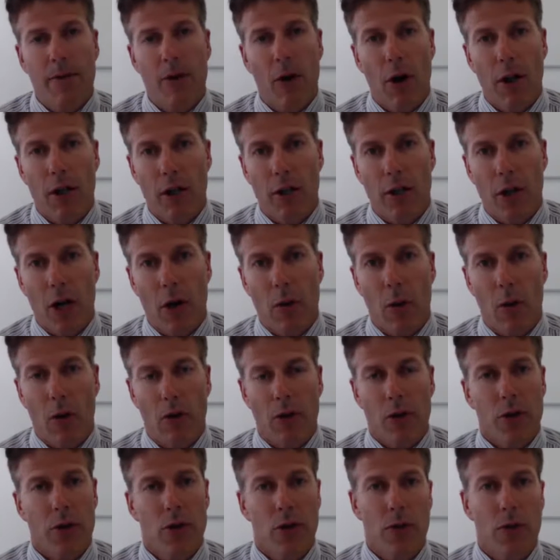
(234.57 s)
But if I can go
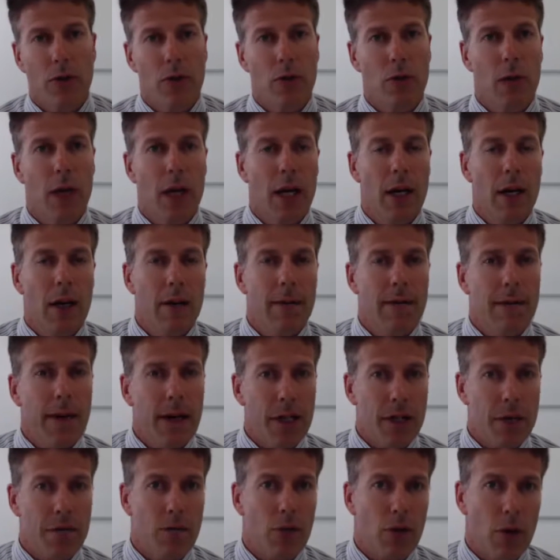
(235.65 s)
on to
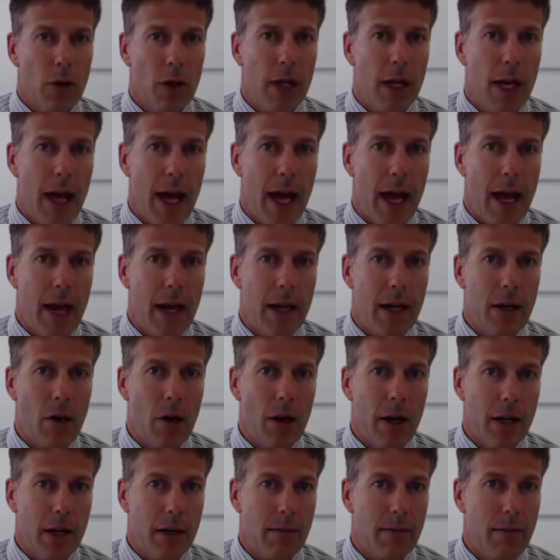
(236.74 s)
Facebook and
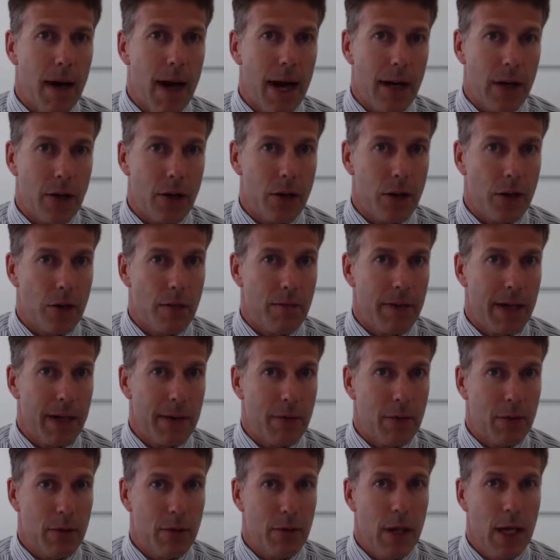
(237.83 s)
I can market to
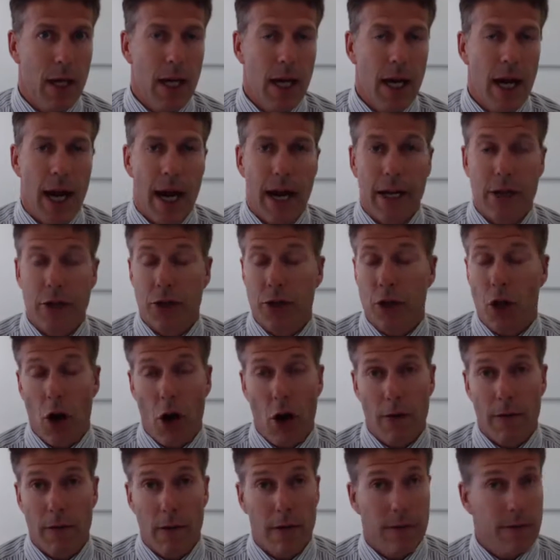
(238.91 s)
people aged